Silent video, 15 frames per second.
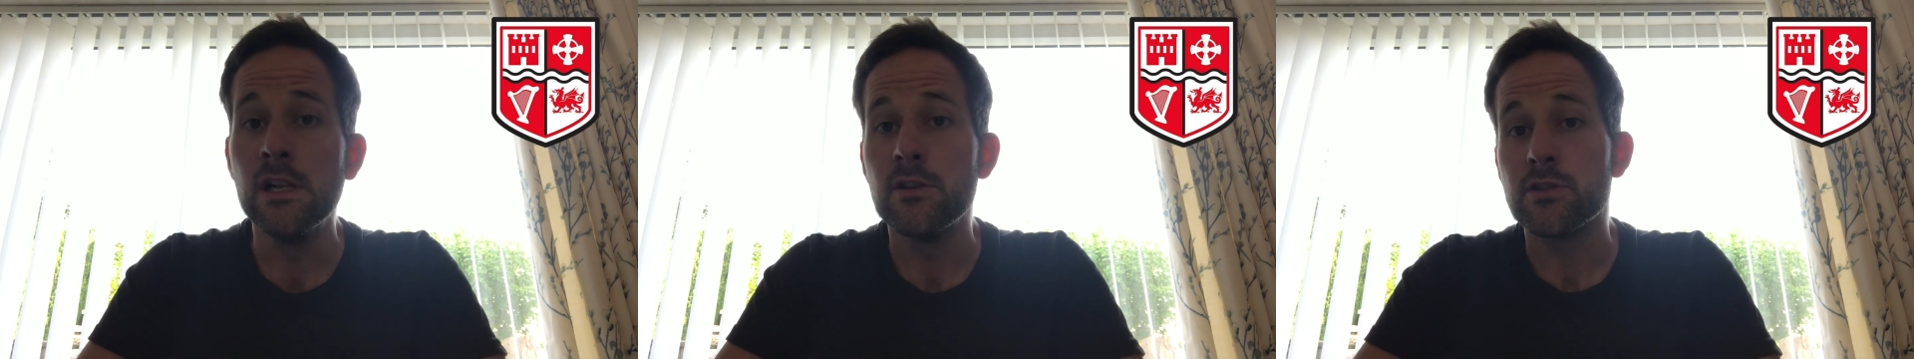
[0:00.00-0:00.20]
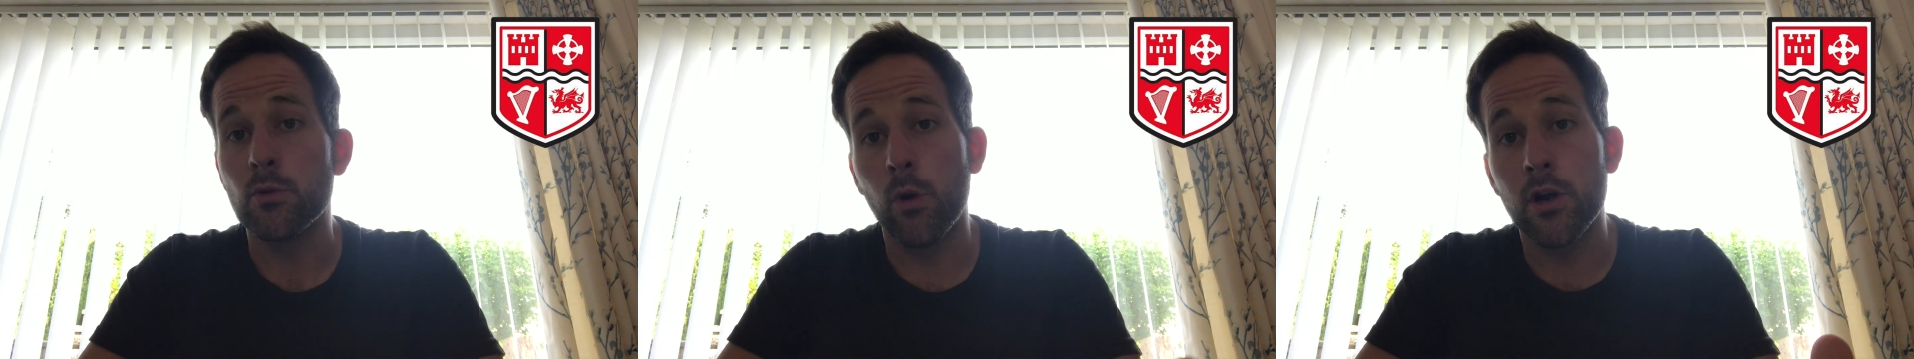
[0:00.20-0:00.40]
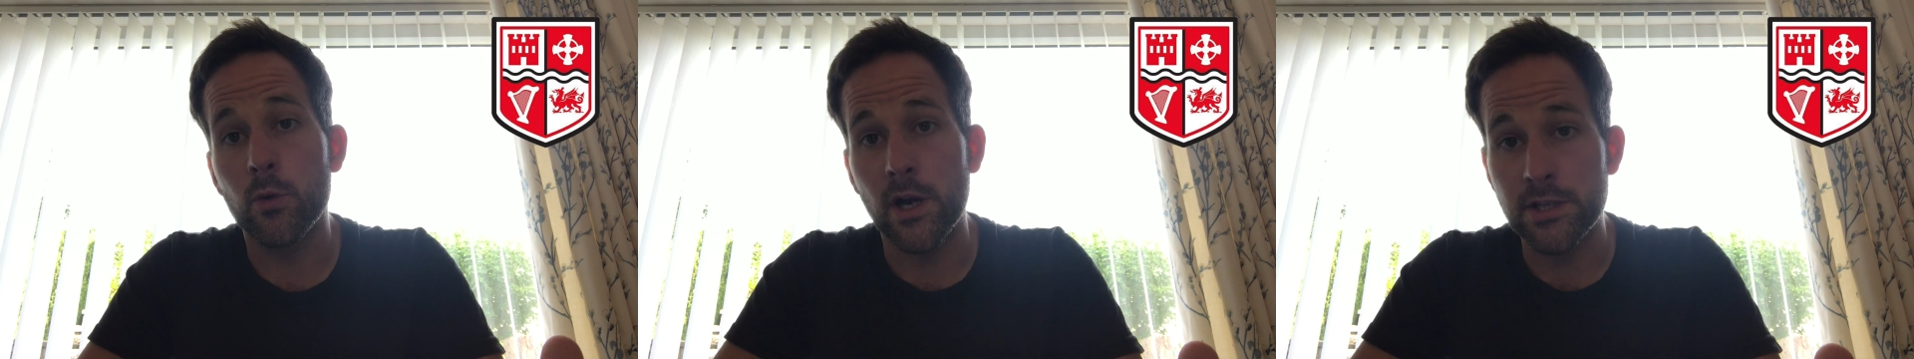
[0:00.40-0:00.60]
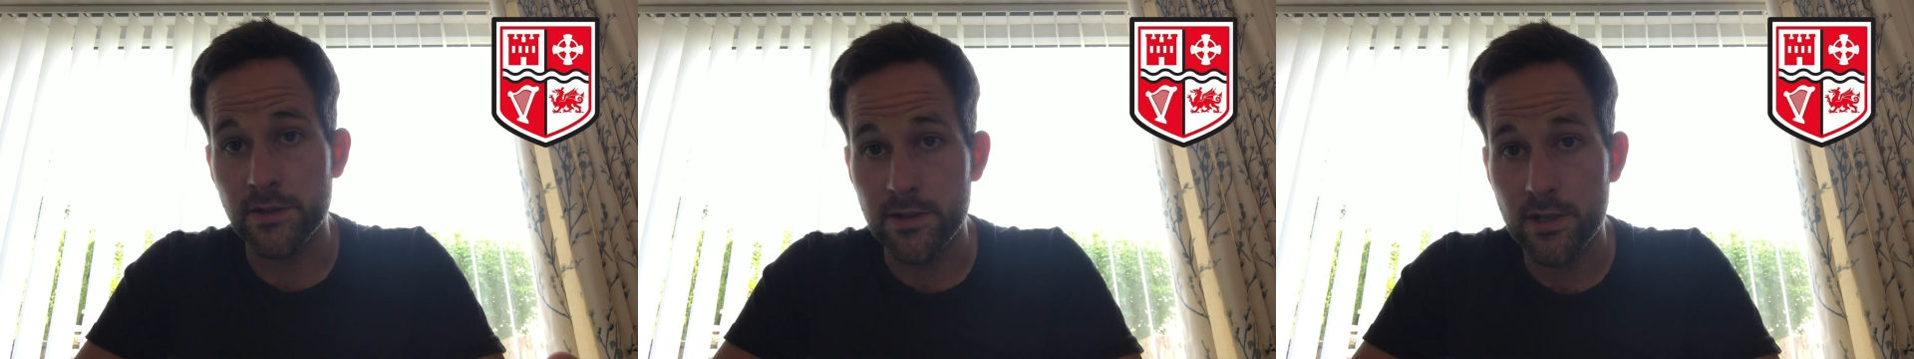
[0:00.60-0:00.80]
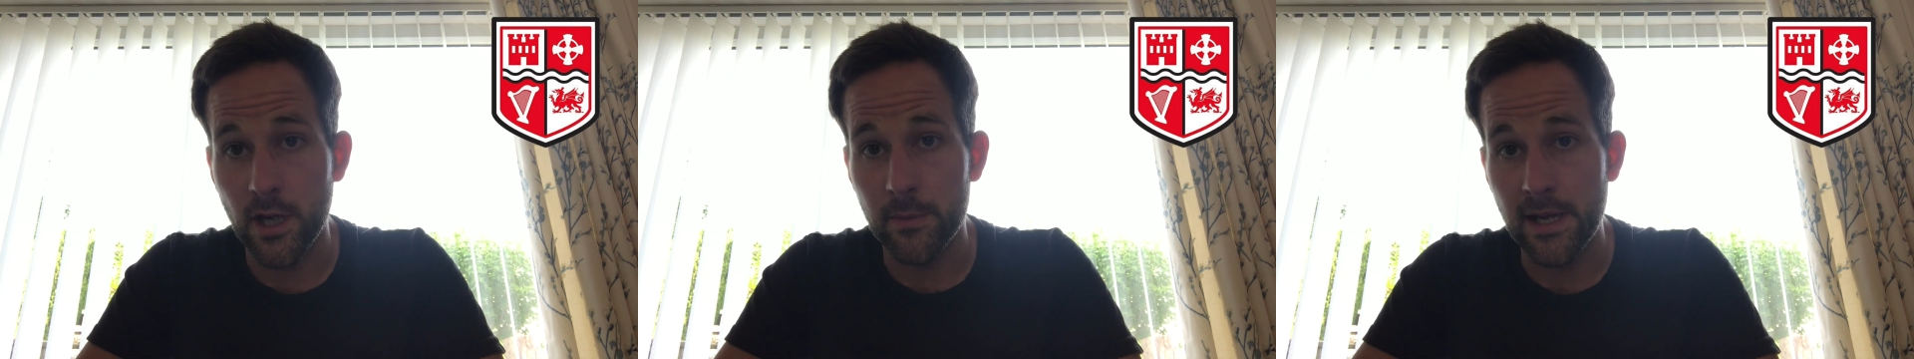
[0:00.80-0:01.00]
So one question
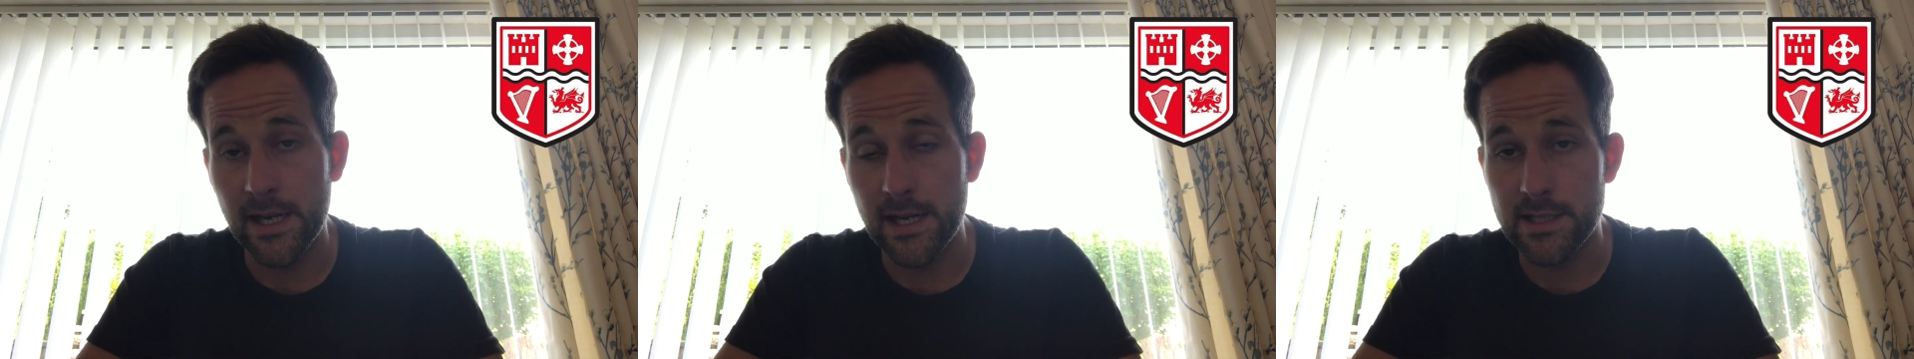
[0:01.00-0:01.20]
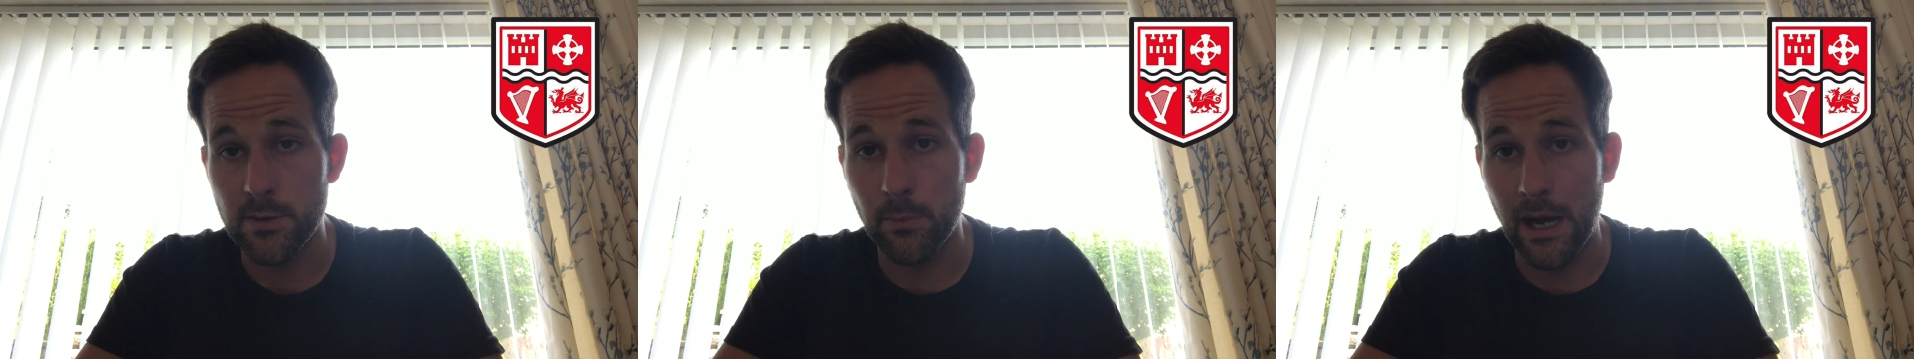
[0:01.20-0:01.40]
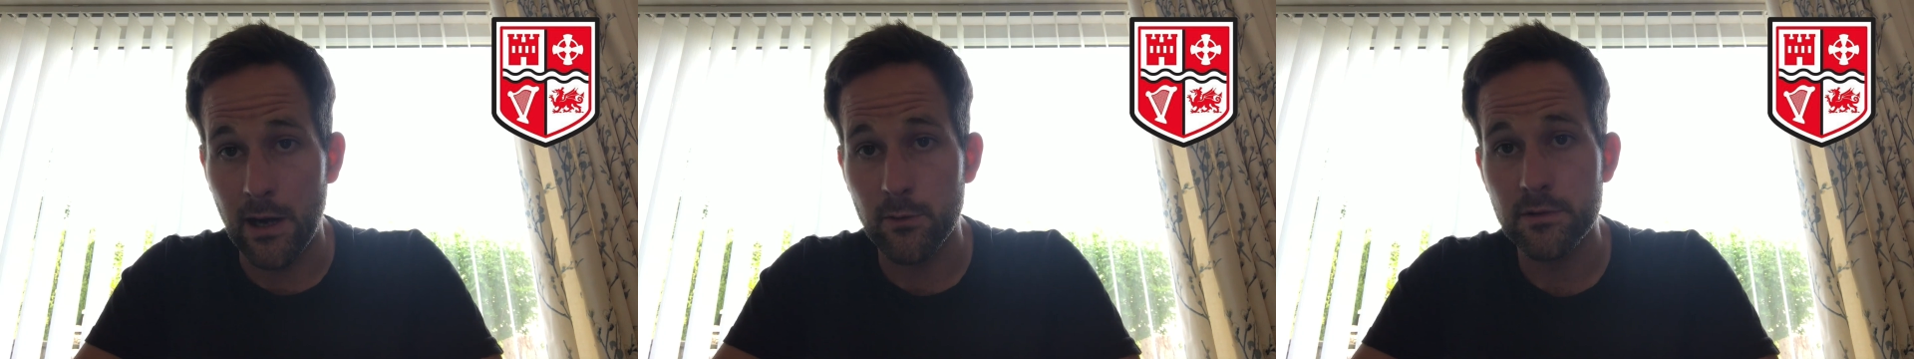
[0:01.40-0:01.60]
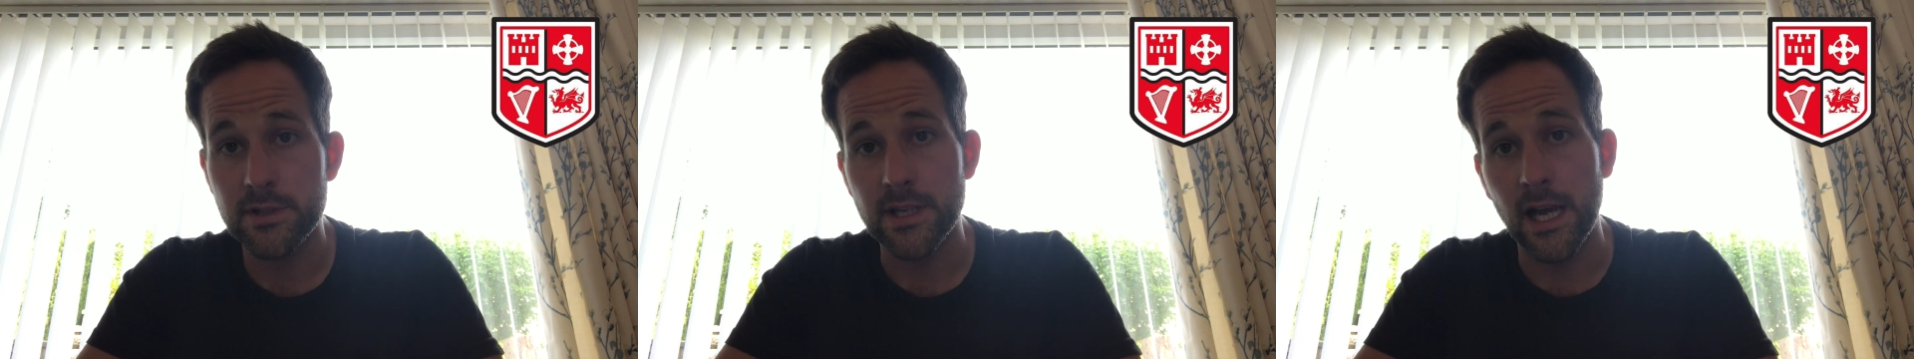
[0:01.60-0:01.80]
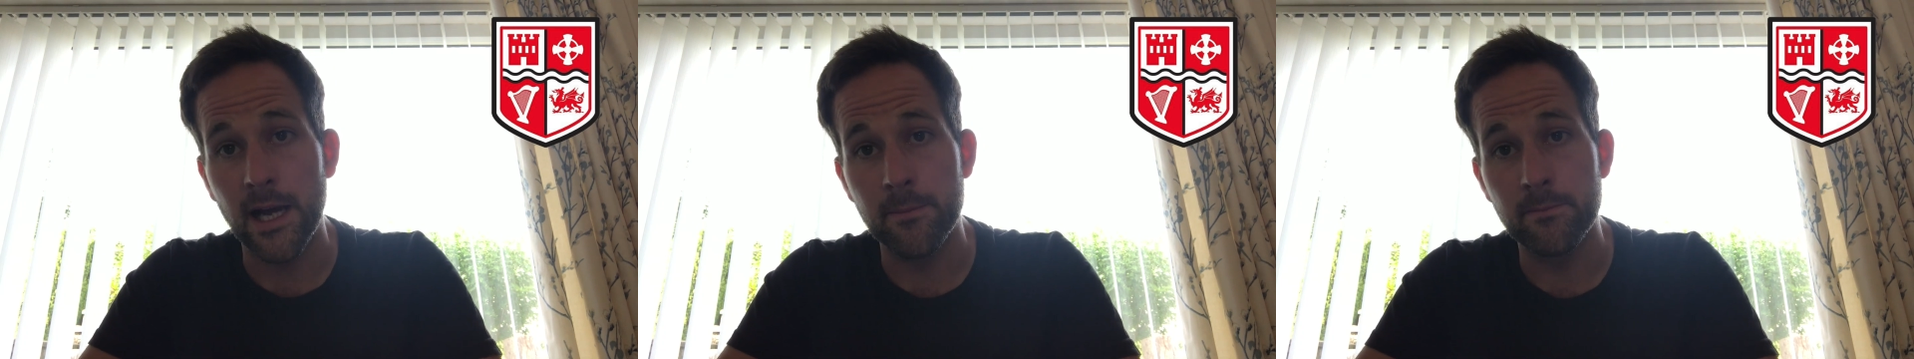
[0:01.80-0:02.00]
that's come in is about